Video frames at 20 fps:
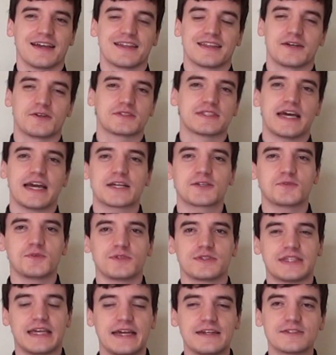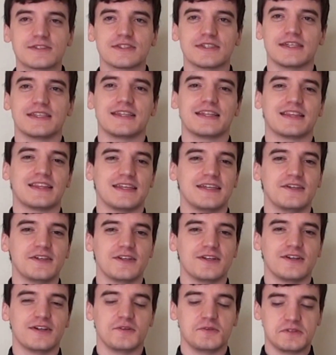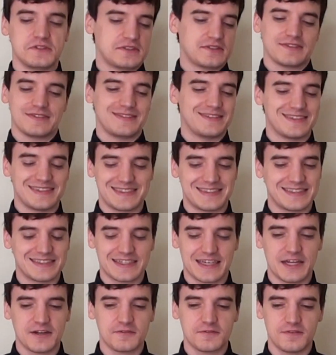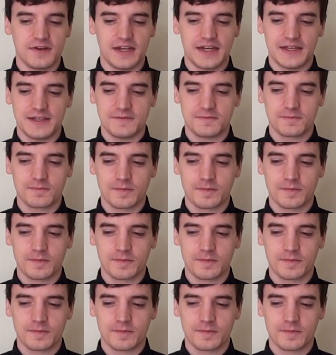there was actual tension in the theater. It's kind of funny,